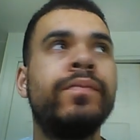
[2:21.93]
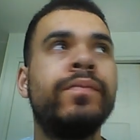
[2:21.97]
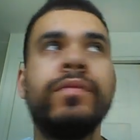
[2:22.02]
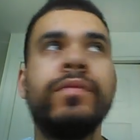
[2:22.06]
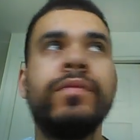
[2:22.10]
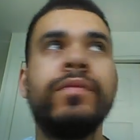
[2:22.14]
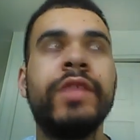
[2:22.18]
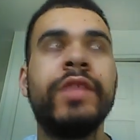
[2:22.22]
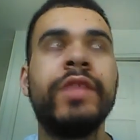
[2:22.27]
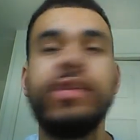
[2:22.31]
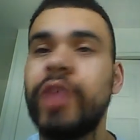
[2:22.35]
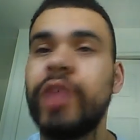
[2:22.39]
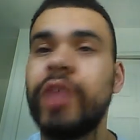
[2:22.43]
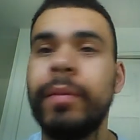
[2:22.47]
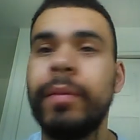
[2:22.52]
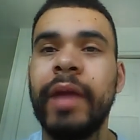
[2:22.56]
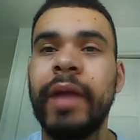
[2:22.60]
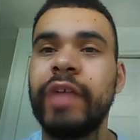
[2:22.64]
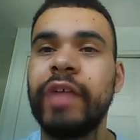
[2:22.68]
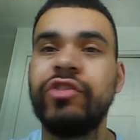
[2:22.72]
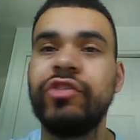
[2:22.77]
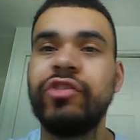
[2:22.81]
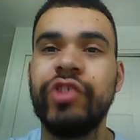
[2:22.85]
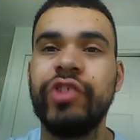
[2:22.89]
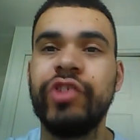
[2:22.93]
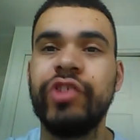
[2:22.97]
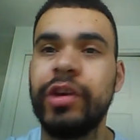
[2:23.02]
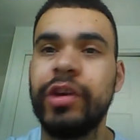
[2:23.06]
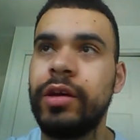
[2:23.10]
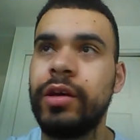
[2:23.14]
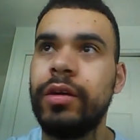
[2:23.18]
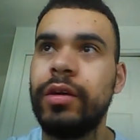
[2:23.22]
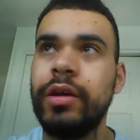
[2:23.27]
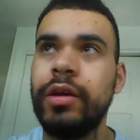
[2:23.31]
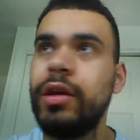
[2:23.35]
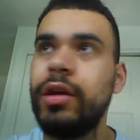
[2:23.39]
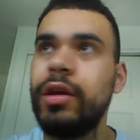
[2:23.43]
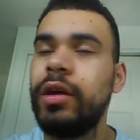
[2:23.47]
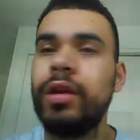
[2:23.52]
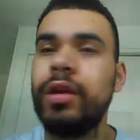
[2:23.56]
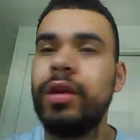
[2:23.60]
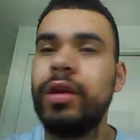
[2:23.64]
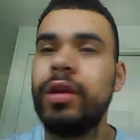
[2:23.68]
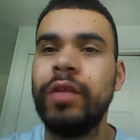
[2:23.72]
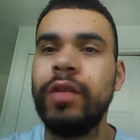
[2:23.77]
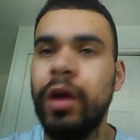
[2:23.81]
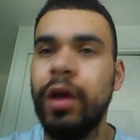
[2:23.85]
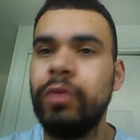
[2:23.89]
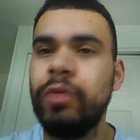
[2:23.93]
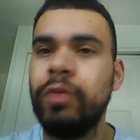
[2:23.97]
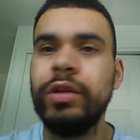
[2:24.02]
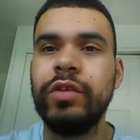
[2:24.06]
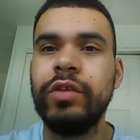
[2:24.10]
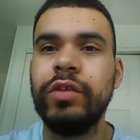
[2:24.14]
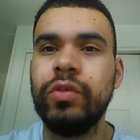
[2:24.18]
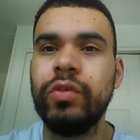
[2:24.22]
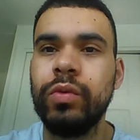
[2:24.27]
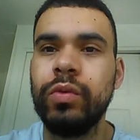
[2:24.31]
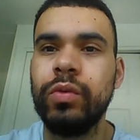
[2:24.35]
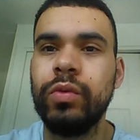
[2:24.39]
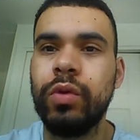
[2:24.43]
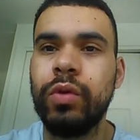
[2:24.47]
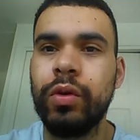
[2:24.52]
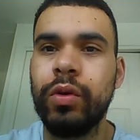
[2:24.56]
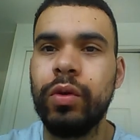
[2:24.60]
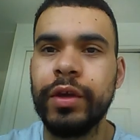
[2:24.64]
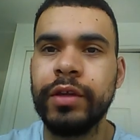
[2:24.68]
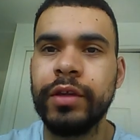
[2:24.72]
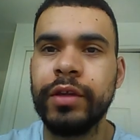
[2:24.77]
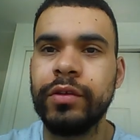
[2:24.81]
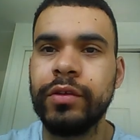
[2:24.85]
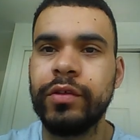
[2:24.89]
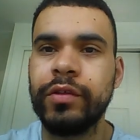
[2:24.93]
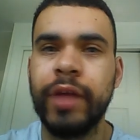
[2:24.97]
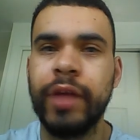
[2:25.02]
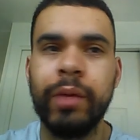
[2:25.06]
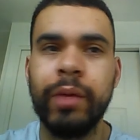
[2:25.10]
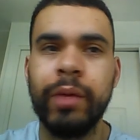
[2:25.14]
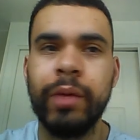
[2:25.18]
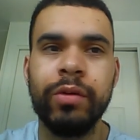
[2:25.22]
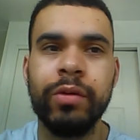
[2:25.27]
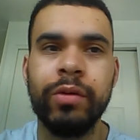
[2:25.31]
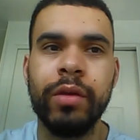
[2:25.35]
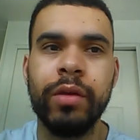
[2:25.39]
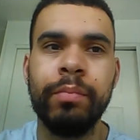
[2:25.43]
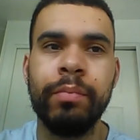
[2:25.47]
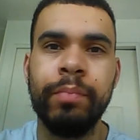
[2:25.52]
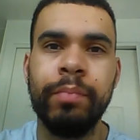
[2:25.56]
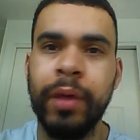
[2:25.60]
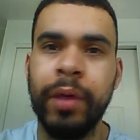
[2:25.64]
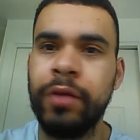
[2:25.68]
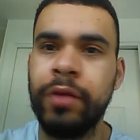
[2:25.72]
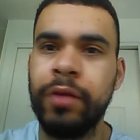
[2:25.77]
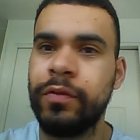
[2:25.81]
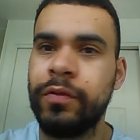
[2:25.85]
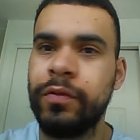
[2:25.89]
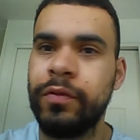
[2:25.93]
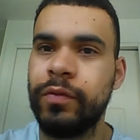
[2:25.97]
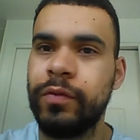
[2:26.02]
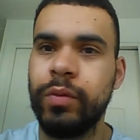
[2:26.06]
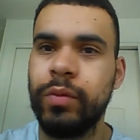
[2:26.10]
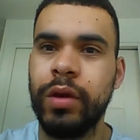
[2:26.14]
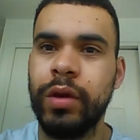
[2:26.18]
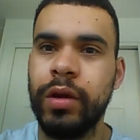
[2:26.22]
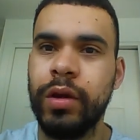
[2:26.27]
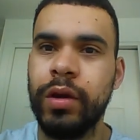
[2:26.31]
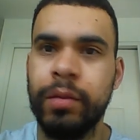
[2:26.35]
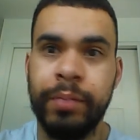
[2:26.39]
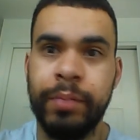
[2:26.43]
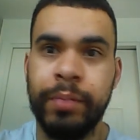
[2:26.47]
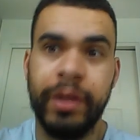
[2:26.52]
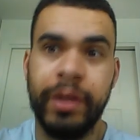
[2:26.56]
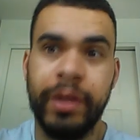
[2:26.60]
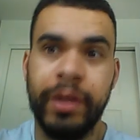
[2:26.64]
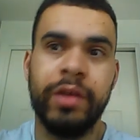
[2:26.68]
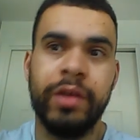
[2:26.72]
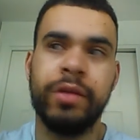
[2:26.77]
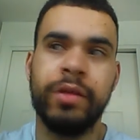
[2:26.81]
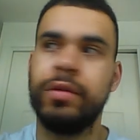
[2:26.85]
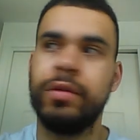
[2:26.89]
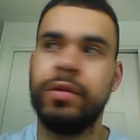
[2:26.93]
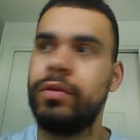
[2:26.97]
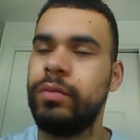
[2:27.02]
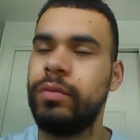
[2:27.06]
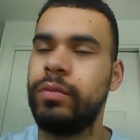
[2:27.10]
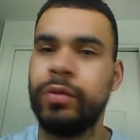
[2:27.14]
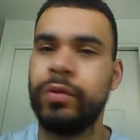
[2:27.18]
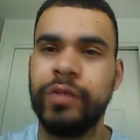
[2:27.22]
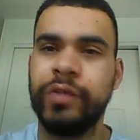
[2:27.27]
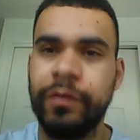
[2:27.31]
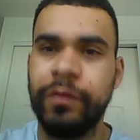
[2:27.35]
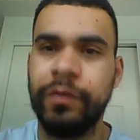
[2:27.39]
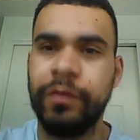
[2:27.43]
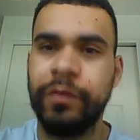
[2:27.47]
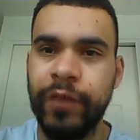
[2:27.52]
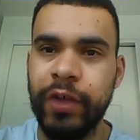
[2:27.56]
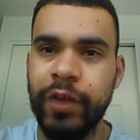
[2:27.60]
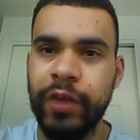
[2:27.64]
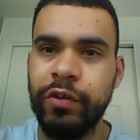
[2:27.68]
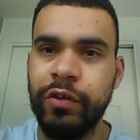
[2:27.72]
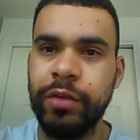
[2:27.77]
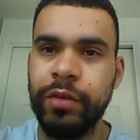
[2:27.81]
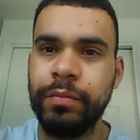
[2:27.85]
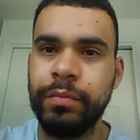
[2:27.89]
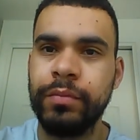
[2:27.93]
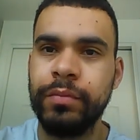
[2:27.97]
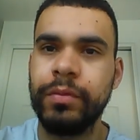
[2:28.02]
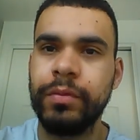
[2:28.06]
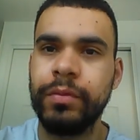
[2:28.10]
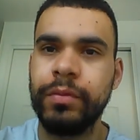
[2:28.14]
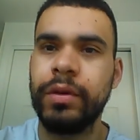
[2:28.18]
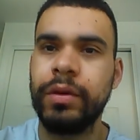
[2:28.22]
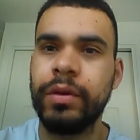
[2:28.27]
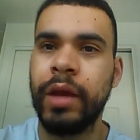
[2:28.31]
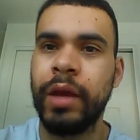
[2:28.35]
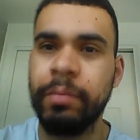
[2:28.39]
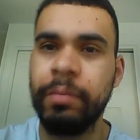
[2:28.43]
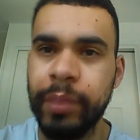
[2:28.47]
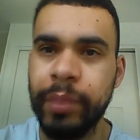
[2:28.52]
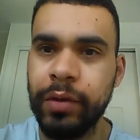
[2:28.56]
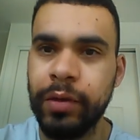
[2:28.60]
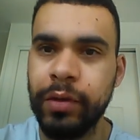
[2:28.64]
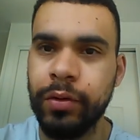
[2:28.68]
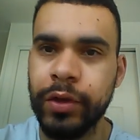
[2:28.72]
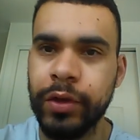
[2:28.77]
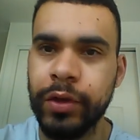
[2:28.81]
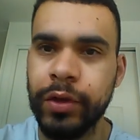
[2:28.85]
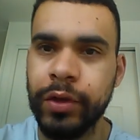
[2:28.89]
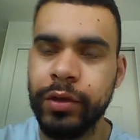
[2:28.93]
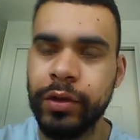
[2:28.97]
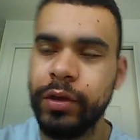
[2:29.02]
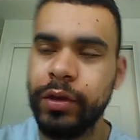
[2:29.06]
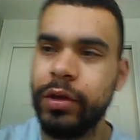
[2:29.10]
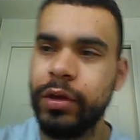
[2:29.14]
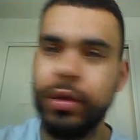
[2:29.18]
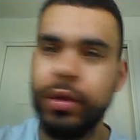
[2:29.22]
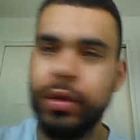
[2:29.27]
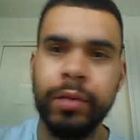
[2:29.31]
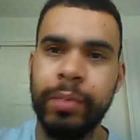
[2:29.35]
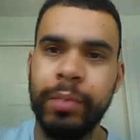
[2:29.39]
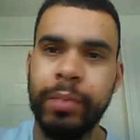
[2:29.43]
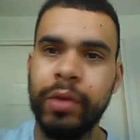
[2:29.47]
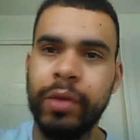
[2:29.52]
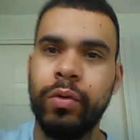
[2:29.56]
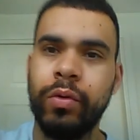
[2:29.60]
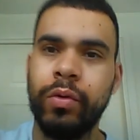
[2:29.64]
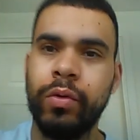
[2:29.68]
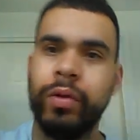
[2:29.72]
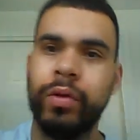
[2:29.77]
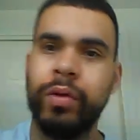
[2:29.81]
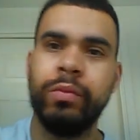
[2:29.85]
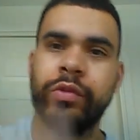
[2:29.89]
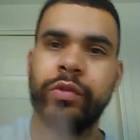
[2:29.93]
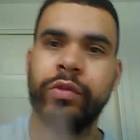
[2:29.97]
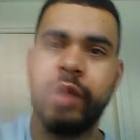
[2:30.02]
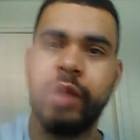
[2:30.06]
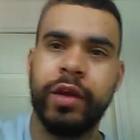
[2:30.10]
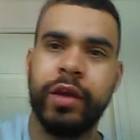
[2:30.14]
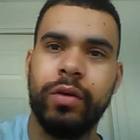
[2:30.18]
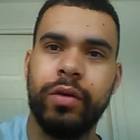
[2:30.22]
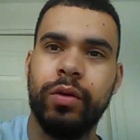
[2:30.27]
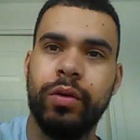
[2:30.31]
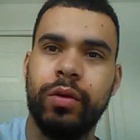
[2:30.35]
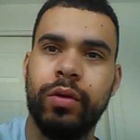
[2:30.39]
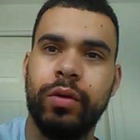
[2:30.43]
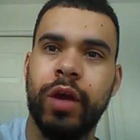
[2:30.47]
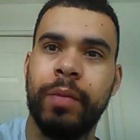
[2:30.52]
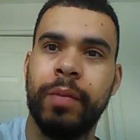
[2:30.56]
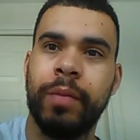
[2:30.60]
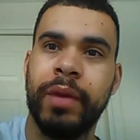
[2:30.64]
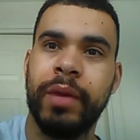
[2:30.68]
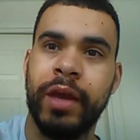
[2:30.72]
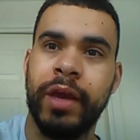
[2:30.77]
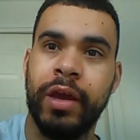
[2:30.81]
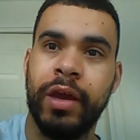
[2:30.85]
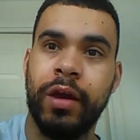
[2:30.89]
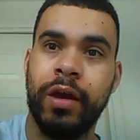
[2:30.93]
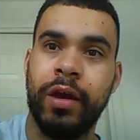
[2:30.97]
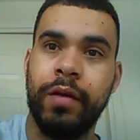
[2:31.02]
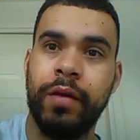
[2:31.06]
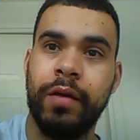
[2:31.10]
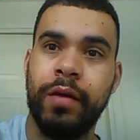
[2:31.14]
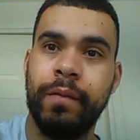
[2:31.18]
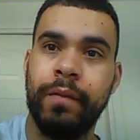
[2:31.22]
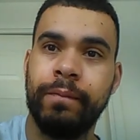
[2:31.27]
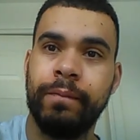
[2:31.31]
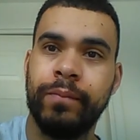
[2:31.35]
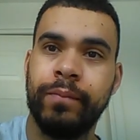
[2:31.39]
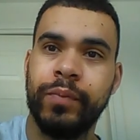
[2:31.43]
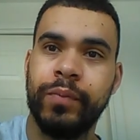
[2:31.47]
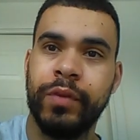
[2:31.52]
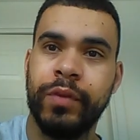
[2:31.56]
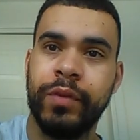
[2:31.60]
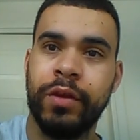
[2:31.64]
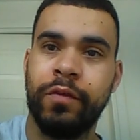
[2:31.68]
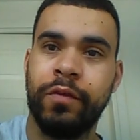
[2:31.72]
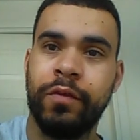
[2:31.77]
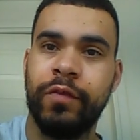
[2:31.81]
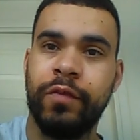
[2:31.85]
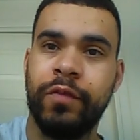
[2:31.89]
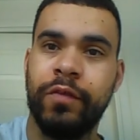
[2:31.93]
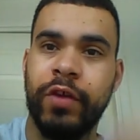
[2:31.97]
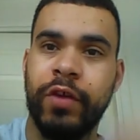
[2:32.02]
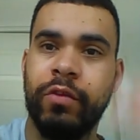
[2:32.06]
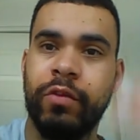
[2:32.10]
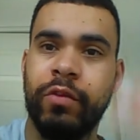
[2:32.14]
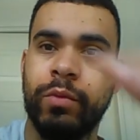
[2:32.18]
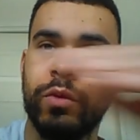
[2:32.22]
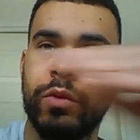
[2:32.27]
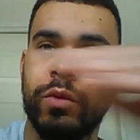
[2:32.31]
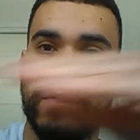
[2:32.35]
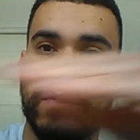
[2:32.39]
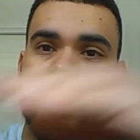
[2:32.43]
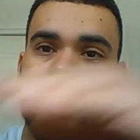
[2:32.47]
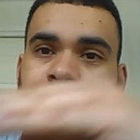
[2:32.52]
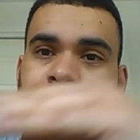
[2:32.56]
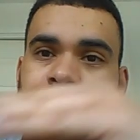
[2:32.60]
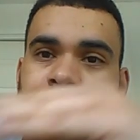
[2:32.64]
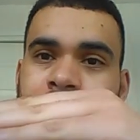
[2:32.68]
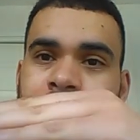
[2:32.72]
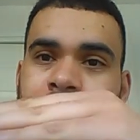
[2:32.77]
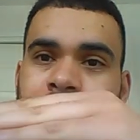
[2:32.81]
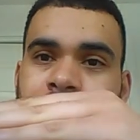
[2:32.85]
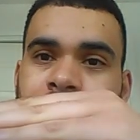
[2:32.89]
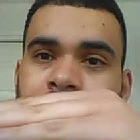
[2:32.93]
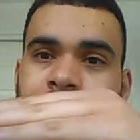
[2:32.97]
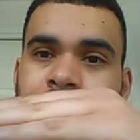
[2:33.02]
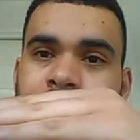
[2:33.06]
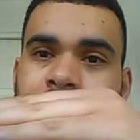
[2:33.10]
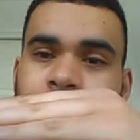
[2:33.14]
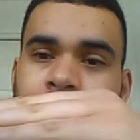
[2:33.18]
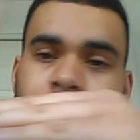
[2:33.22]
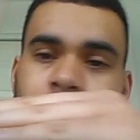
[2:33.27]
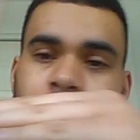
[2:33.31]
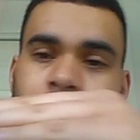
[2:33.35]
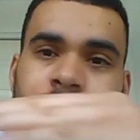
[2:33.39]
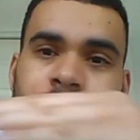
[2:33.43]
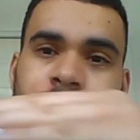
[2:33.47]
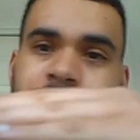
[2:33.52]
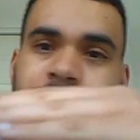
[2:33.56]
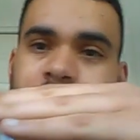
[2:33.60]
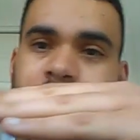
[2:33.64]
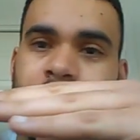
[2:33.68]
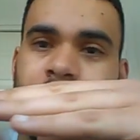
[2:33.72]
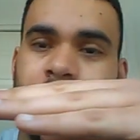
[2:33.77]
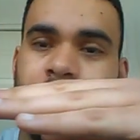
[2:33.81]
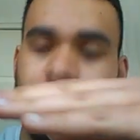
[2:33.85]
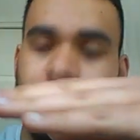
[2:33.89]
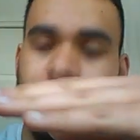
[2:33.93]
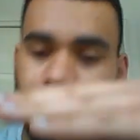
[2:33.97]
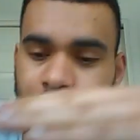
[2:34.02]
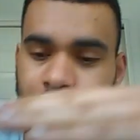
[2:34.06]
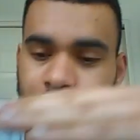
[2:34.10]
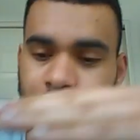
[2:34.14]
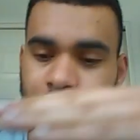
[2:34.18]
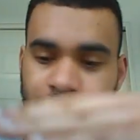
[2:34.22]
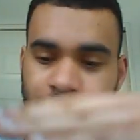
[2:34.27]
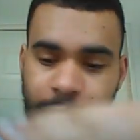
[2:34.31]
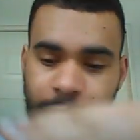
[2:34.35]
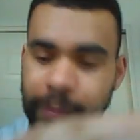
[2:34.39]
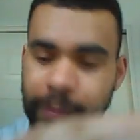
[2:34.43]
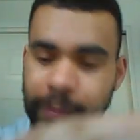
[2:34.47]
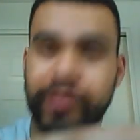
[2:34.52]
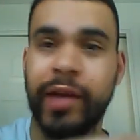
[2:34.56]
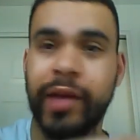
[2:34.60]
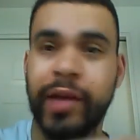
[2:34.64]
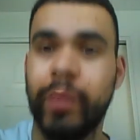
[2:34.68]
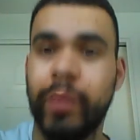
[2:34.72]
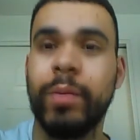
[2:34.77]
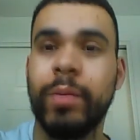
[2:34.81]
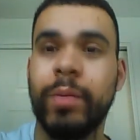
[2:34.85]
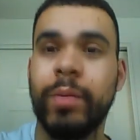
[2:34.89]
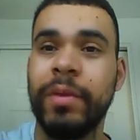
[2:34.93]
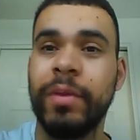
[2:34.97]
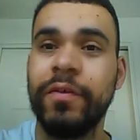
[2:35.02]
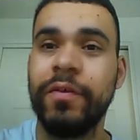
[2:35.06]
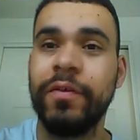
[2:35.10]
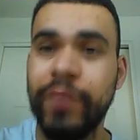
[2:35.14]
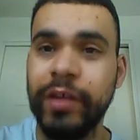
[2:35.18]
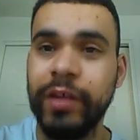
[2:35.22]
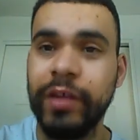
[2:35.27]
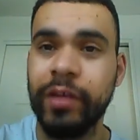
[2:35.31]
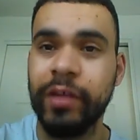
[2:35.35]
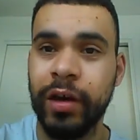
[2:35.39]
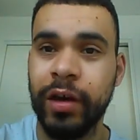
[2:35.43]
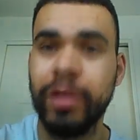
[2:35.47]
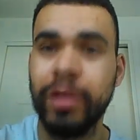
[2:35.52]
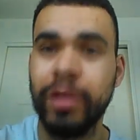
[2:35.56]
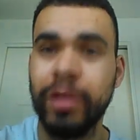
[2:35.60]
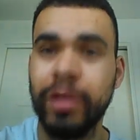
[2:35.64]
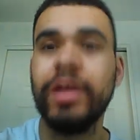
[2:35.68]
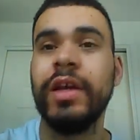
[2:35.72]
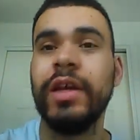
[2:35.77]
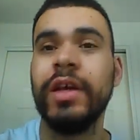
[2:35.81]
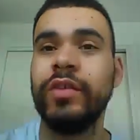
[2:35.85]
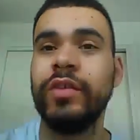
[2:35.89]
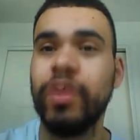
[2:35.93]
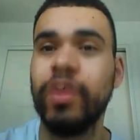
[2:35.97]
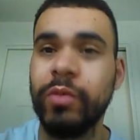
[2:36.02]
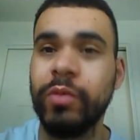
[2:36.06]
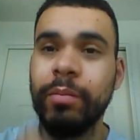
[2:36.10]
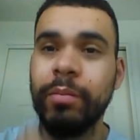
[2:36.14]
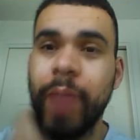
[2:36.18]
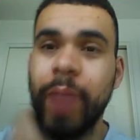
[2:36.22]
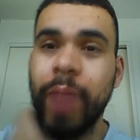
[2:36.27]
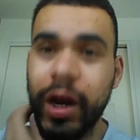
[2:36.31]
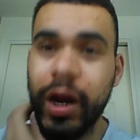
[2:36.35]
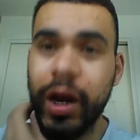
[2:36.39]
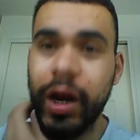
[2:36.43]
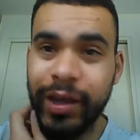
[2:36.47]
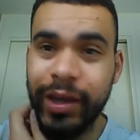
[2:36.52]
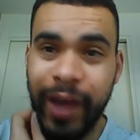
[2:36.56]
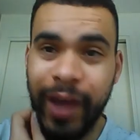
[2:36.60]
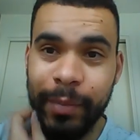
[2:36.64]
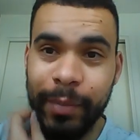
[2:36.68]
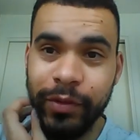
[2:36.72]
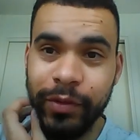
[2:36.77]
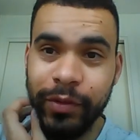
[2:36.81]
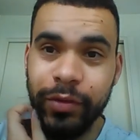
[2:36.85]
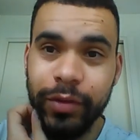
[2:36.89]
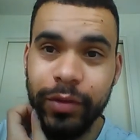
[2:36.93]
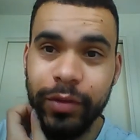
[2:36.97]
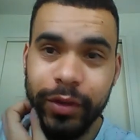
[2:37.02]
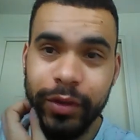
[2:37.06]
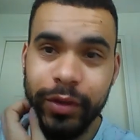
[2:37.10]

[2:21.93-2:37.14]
This time last year, the only two coins that were above a billion was Ethereum and Bitcoin. Bitcoin was like up here, Ethereum would have been down here, and all the rest of the altcoins would have been down where my feet are in terms of market capital.